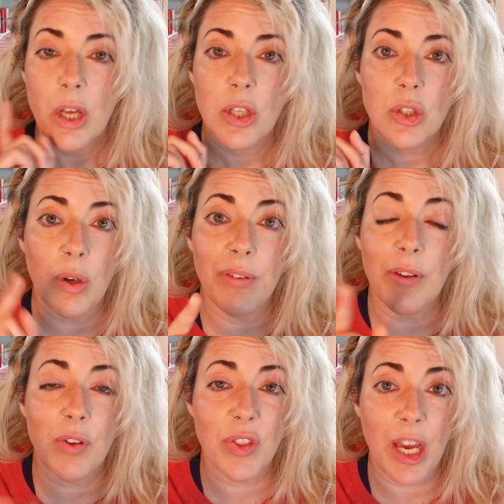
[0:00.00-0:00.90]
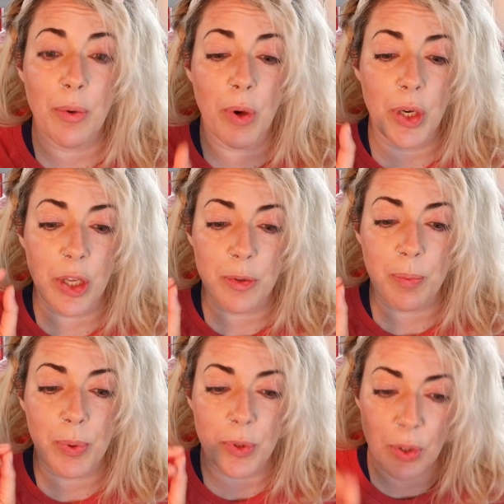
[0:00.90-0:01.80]
So even if your thyroid is
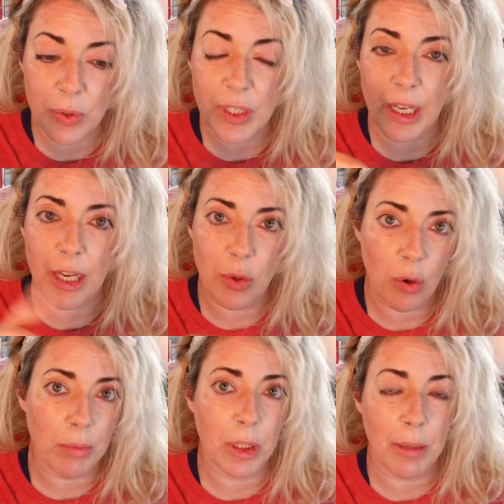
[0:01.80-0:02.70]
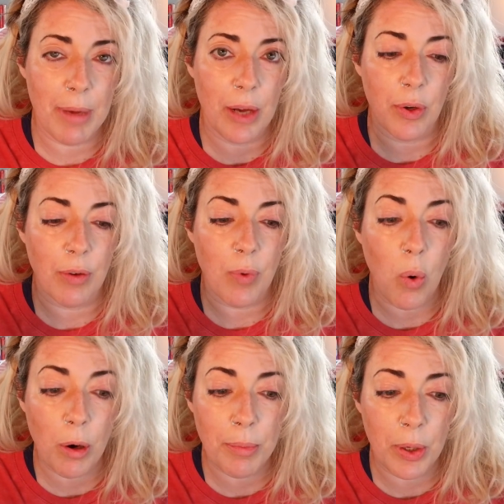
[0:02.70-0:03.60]
producing a normal amount of
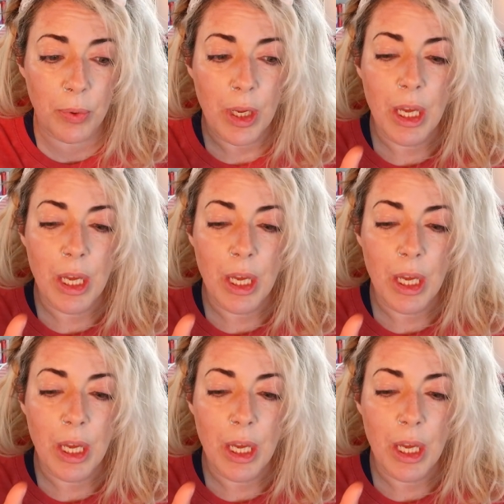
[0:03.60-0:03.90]
hormone,